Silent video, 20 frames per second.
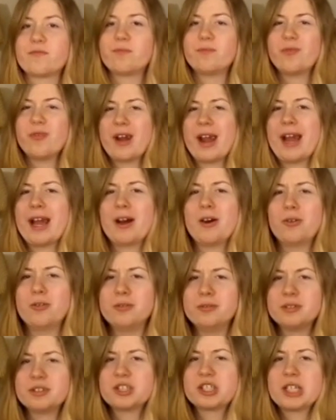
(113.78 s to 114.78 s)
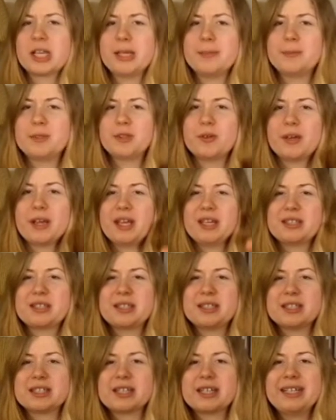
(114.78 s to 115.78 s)
round shape to it, has
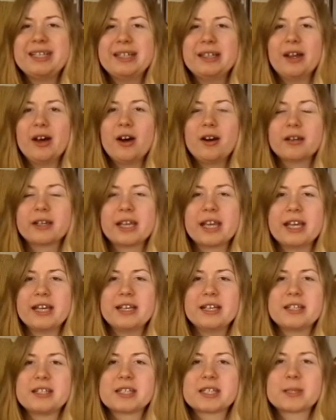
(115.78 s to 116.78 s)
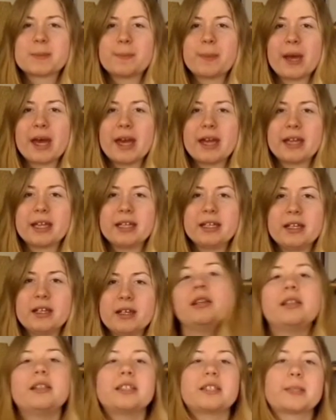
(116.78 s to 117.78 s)
this elongated spine.
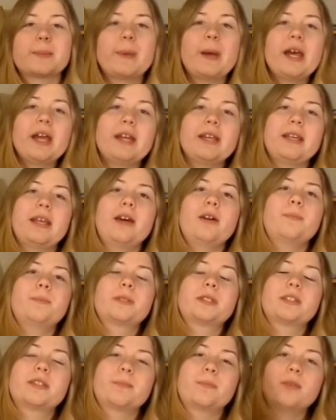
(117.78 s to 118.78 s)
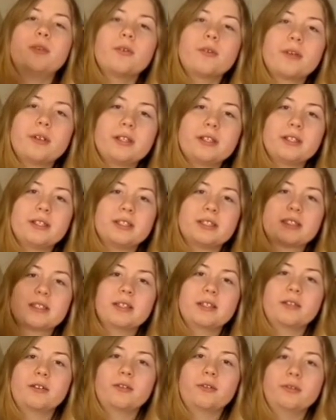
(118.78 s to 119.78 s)
The spine helps support its
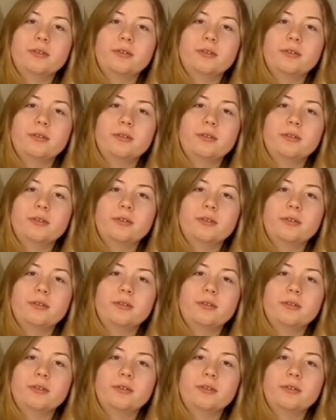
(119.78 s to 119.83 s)
little